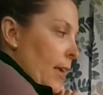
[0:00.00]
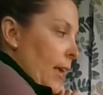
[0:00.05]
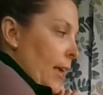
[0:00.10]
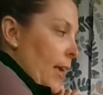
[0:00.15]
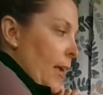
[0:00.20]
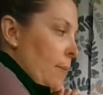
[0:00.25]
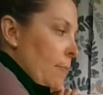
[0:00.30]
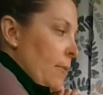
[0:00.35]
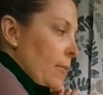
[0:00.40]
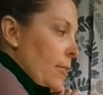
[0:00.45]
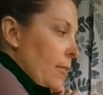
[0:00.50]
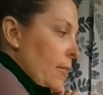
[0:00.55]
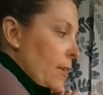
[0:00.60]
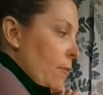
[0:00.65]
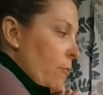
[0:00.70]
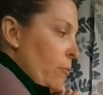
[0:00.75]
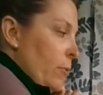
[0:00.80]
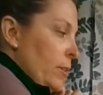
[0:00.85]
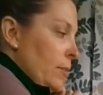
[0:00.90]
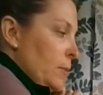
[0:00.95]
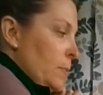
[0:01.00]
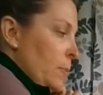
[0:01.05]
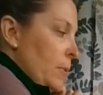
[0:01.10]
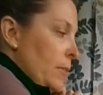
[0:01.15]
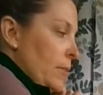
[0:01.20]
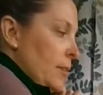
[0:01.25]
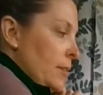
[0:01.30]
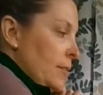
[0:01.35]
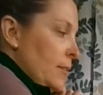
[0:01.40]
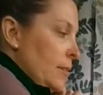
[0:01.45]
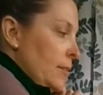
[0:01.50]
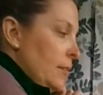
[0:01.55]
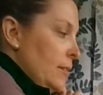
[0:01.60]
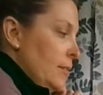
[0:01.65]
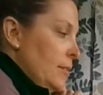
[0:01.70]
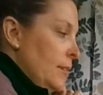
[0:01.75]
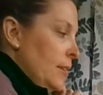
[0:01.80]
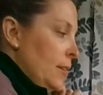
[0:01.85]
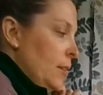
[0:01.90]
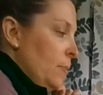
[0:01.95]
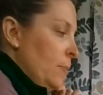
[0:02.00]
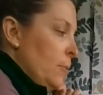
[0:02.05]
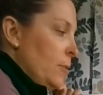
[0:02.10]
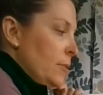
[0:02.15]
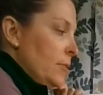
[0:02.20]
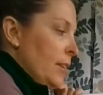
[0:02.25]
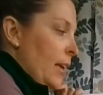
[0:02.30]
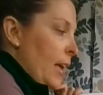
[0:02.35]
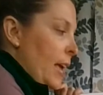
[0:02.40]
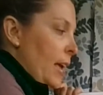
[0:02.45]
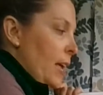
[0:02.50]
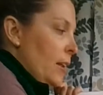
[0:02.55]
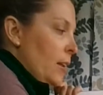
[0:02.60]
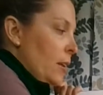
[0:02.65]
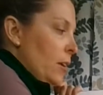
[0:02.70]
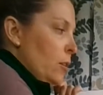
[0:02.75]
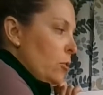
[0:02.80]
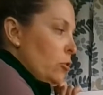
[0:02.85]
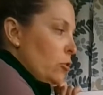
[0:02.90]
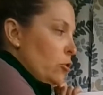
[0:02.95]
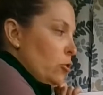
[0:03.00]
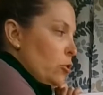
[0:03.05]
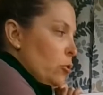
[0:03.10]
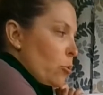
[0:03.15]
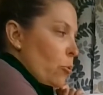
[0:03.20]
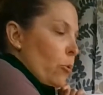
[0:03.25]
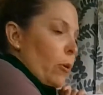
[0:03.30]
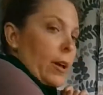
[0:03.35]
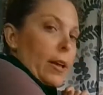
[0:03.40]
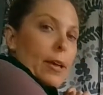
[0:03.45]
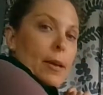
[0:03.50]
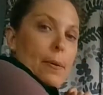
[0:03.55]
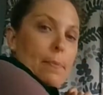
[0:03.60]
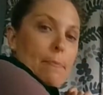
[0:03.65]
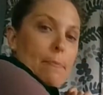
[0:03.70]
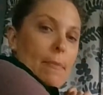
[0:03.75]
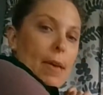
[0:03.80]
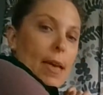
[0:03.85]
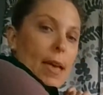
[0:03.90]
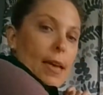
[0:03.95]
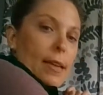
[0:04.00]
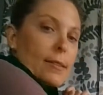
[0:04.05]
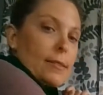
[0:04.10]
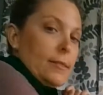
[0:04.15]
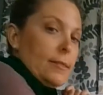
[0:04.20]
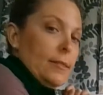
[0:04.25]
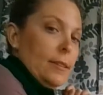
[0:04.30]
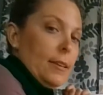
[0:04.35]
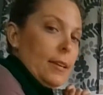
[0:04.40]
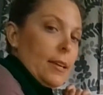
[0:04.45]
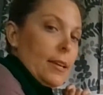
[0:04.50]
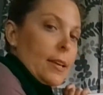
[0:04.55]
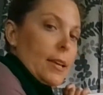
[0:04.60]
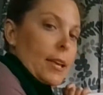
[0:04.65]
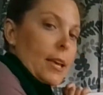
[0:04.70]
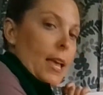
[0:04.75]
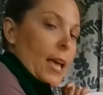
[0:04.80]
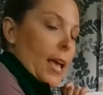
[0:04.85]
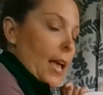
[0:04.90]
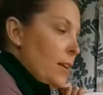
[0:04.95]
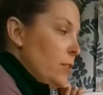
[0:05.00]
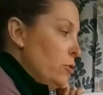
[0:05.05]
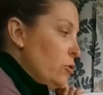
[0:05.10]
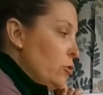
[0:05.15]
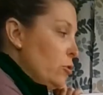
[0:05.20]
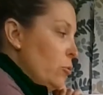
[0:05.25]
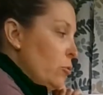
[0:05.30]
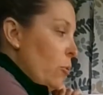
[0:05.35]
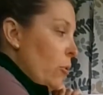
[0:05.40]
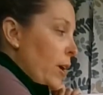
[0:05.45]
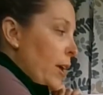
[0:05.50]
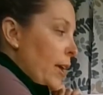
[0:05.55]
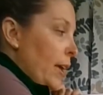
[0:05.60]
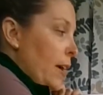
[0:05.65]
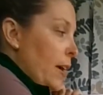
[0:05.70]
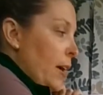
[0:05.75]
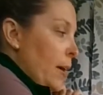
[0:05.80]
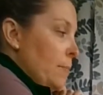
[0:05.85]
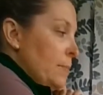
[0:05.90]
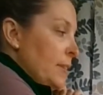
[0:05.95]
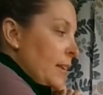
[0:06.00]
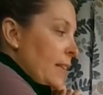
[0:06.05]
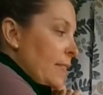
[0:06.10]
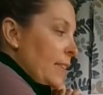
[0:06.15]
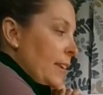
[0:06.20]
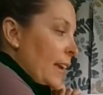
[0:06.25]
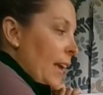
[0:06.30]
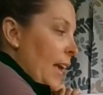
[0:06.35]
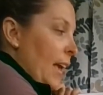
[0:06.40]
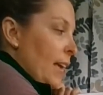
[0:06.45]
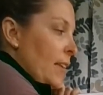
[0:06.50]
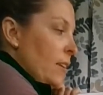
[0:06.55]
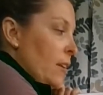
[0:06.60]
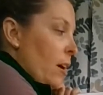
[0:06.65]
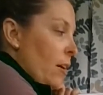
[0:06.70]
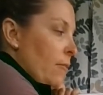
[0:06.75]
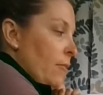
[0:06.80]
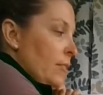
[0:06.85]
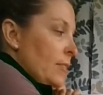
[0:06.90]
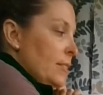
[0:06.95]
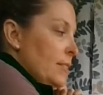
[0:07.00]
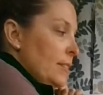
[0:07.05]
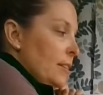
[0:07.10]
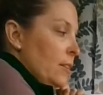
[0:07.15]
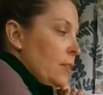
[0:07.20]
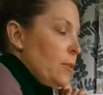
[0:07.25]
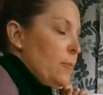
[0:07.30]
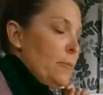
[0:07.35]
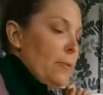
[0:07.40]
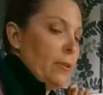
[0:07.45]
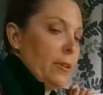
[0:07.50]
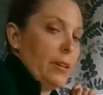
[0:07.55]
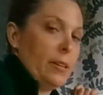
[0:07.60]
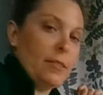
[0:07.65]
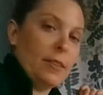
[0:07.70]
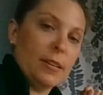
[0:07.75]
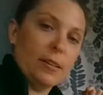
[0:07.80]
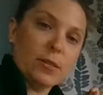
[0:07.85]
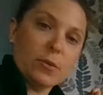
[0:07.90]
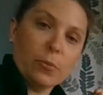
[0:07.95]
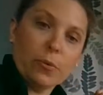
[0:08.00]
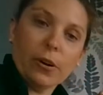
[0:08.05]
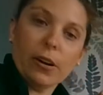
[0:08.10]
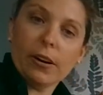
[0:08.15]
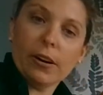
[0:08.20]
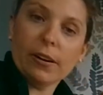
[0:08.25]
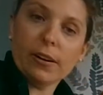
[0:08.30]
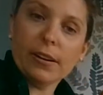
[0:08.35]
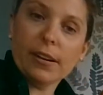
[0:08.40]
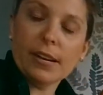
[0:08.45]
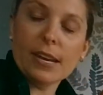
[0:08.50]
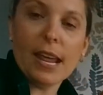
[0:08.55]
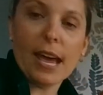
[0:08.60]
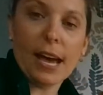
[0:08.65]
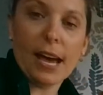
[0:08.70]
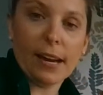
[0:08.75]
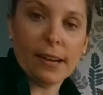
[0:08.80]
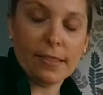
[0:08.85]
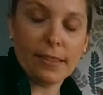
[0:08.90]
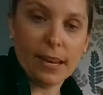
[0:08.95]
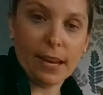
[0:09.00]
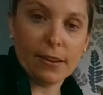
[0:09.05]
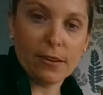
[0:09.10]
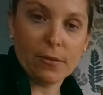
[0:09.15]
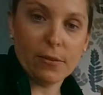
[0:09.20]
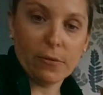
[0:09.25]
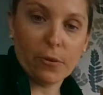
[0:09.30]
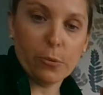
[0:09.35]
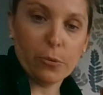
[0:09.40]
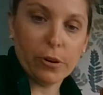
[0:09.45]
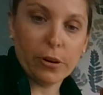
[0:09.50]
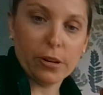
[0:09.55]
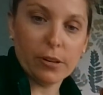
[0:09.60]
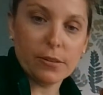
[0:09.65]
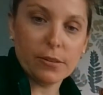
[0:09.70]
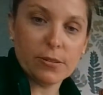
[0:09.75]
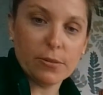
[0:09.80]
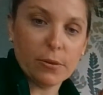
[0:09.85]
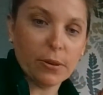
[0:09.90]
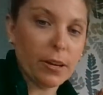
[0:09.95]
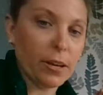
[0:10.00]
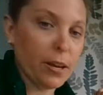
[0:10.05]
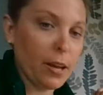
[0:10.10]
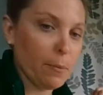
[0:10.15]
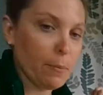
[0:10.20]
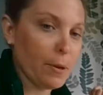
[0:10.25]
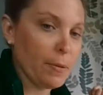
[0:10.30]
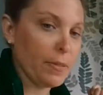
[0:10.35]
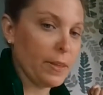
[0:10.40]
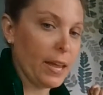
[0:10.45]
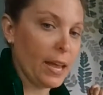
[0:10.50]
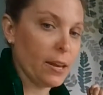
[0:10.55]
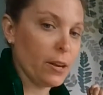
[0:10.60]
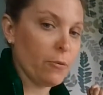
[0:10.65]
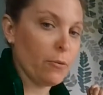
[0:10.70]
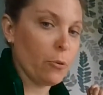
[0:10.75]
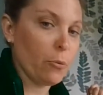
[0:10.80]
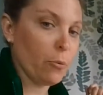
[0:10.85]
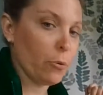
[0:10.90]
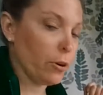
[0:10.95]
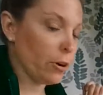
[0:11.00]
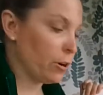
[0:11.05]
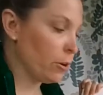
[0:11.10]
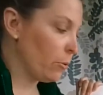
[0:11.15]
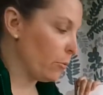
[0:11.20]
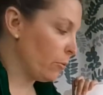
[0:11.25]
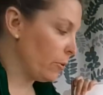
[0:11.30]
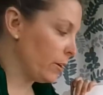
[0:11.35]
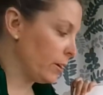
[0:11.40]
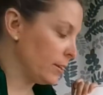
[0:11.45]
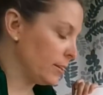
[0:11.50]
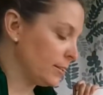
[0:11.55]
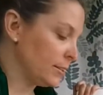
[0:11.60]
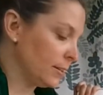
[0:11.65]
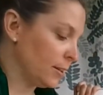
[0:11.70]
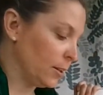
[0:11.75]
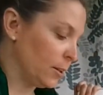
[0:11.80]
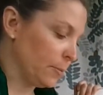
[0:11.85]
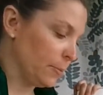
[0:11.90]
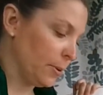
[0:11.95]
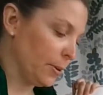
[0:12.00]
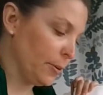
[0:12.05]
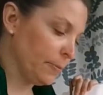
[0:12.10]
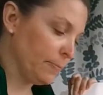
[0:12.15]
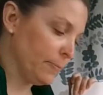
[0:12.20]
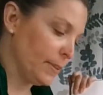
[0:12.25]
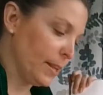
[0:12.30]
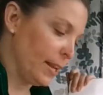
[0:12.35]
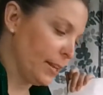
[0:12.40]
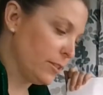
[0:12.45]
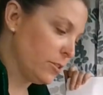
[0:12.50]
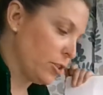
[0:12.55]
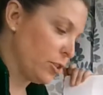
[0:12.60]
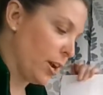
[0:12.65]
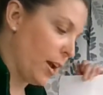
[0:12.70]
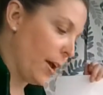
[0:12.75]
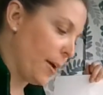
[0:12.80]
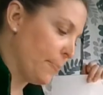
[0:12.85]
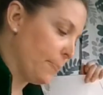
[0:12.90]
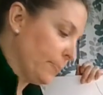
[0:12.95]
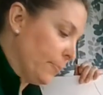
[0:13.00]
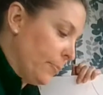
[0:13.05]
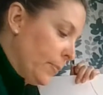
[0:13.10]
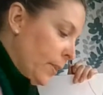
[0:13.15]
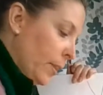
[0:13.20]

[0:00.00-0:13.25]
came, if we split this into syllables, enjoyment. And joy, it comes at the end of a syllable in this word, not at the end of a word. So it can come at the end of a word or a syllable. Nice job.